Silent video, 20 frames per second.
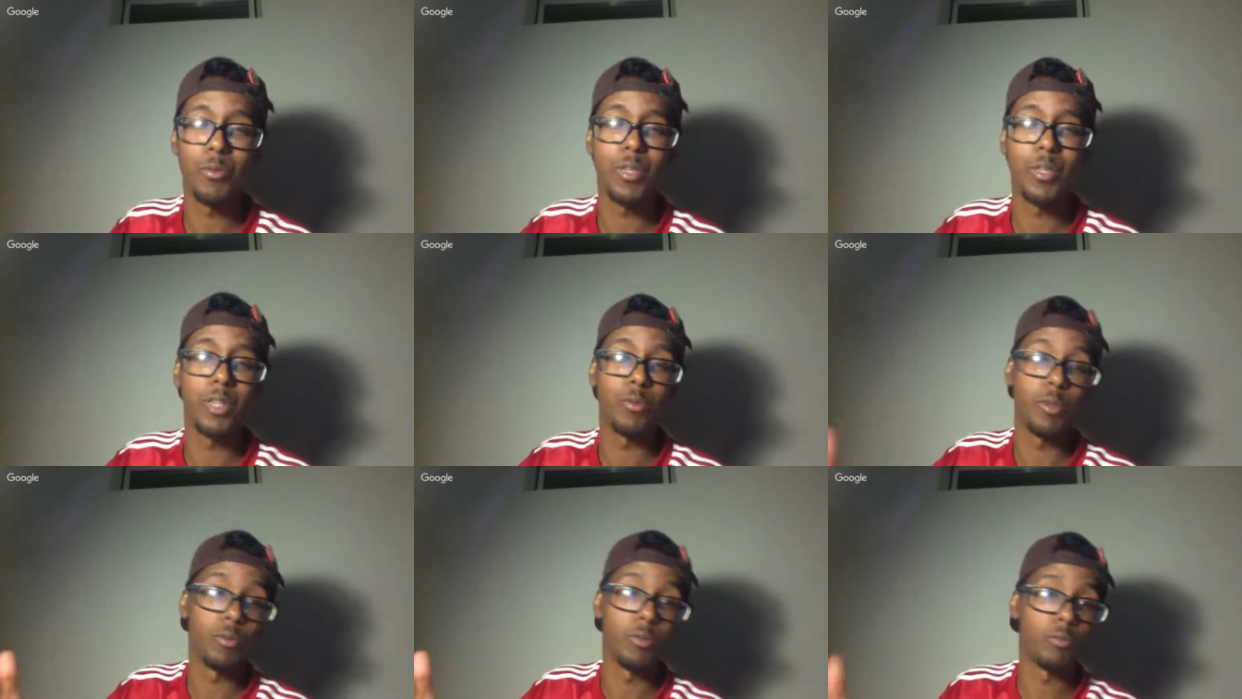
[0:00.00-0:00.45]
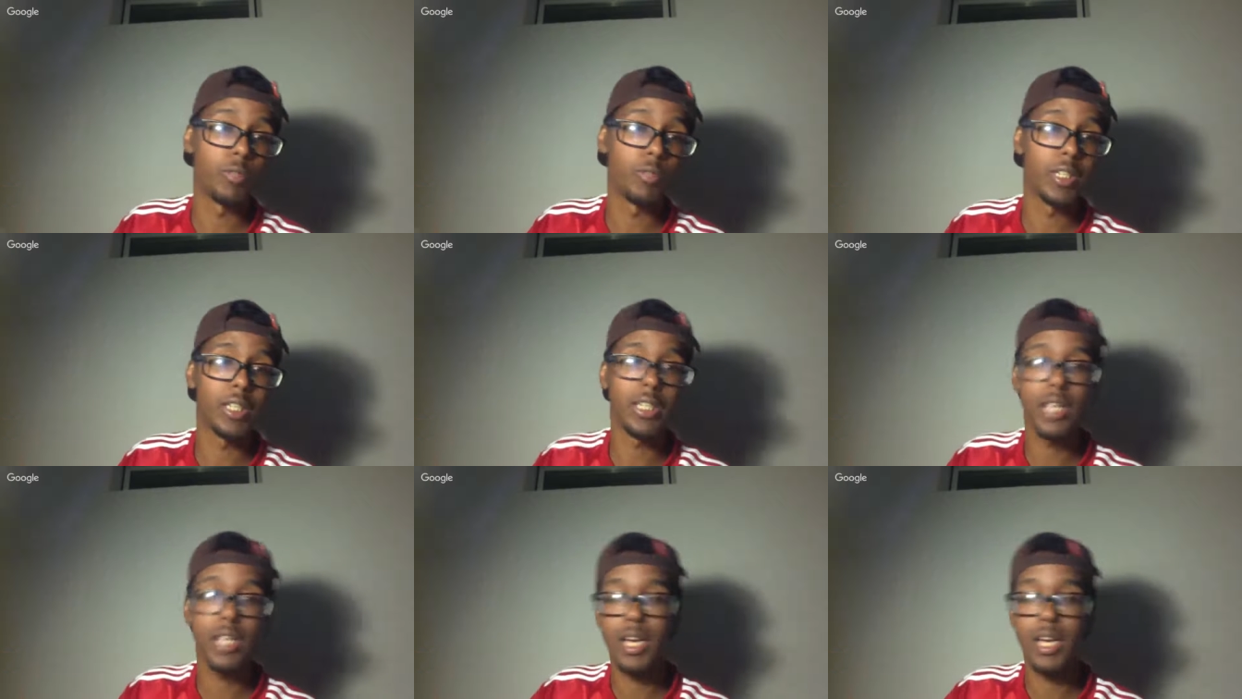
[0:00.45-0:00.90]
We
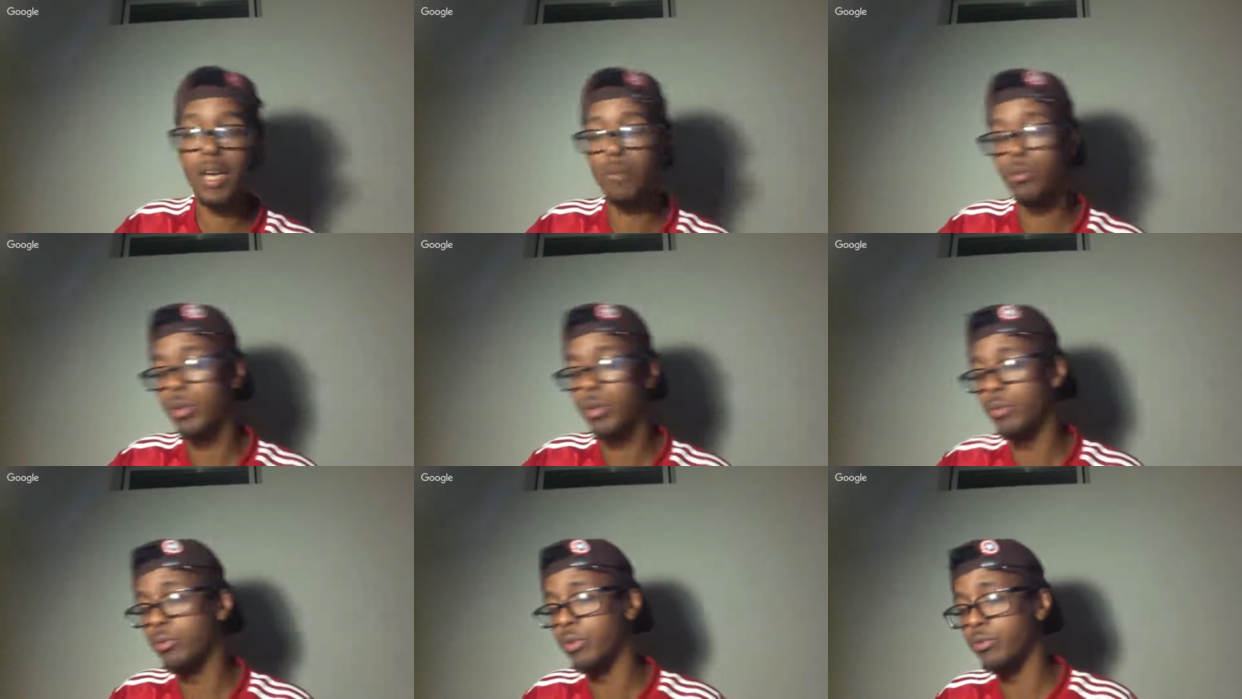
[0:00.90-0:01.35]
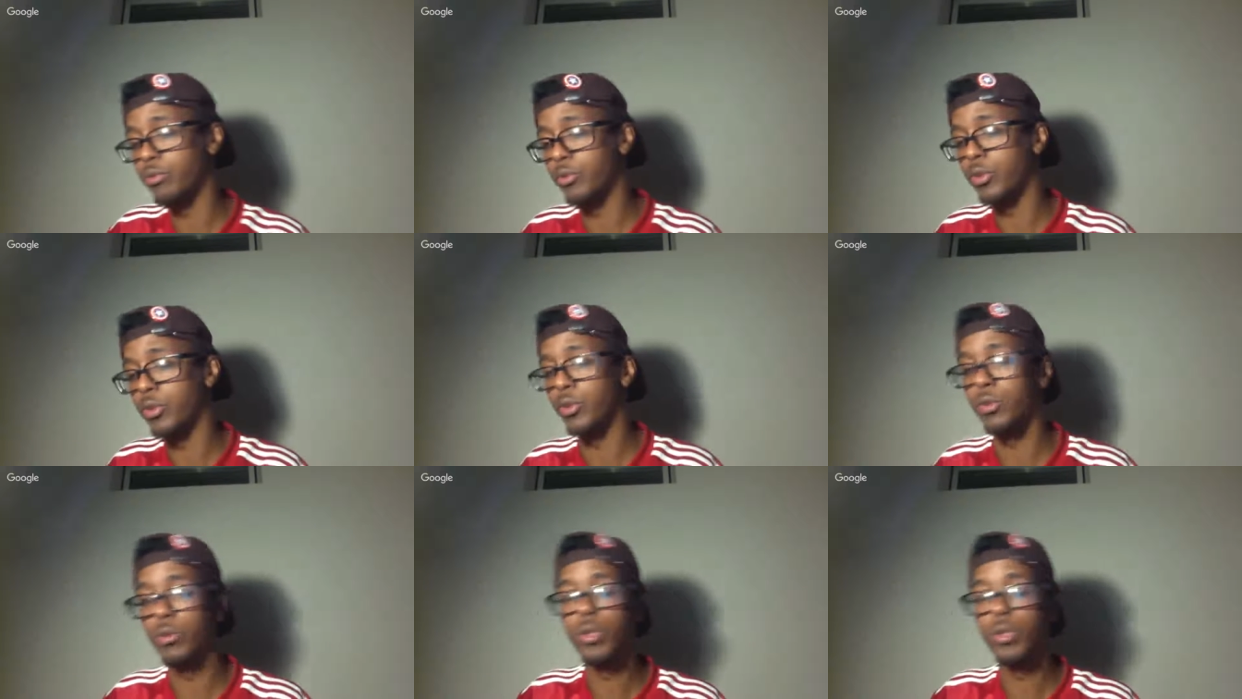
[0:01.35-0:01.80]
recap, we
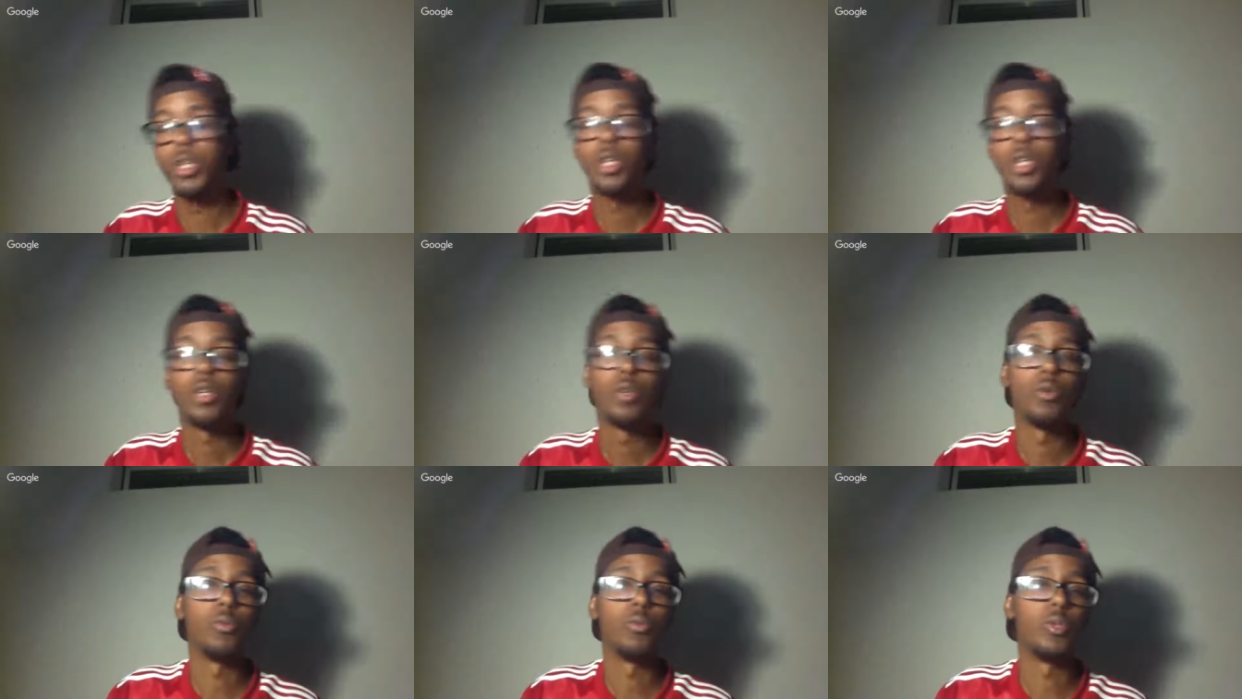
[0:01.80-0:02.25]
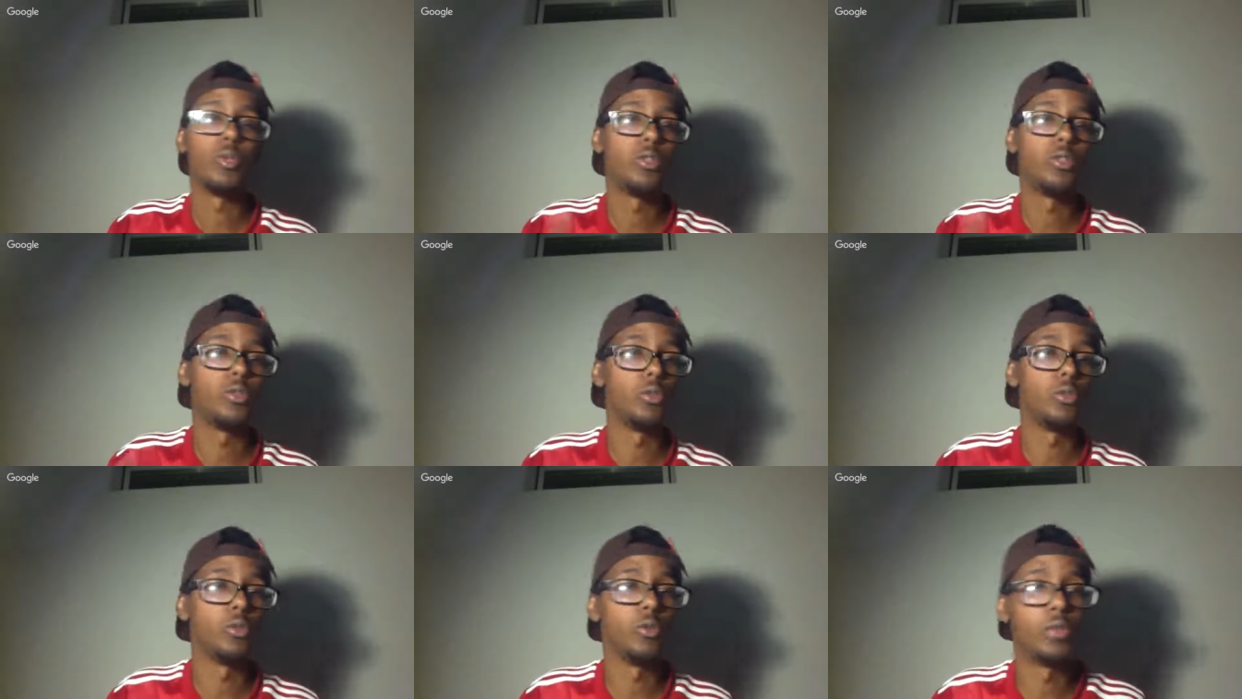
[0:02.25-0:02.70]
review, we
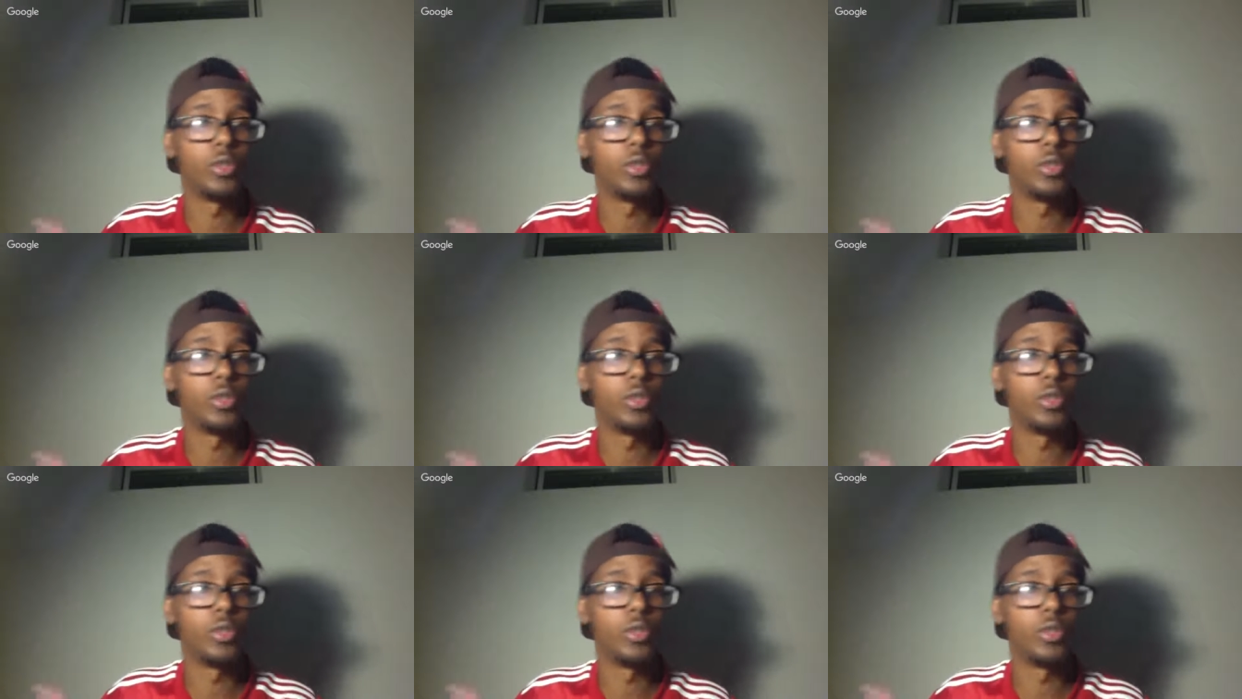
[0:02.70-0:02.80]
do the